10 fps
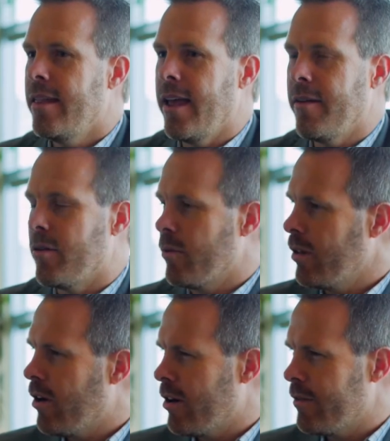they have a
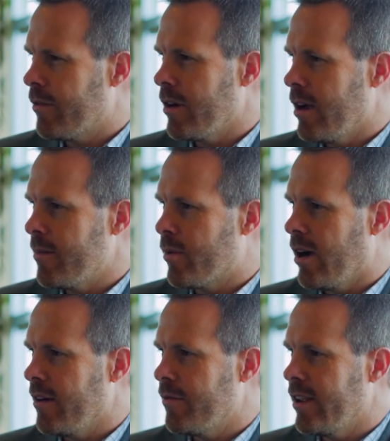real heart for
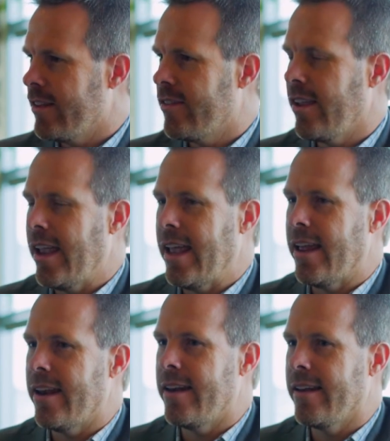nonprofits,
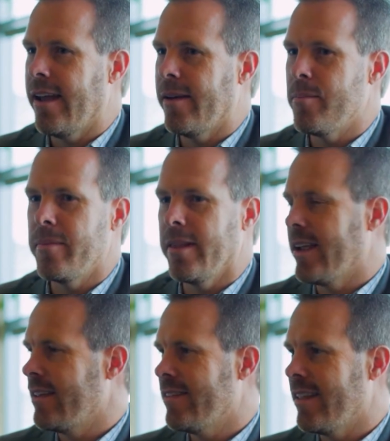and um,
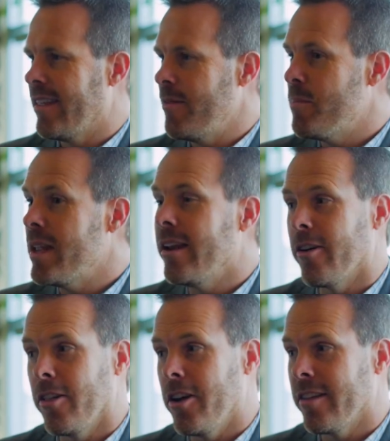like I said, they've been
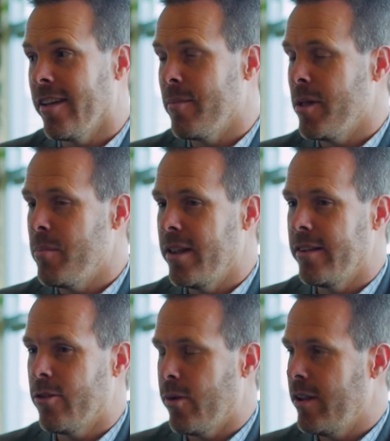here a long time. They've
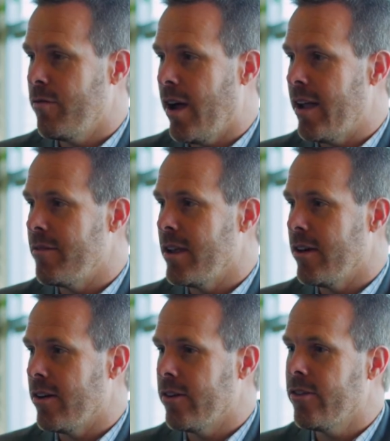been 25
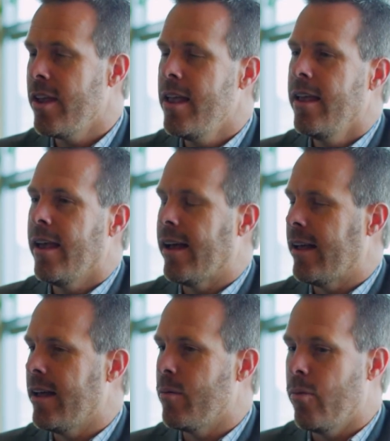years.
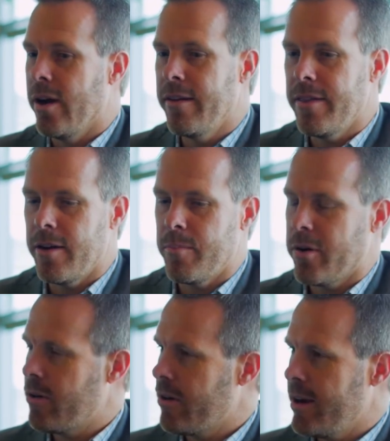Uh, one of their
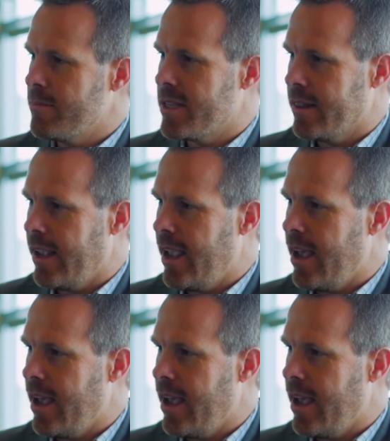programs that they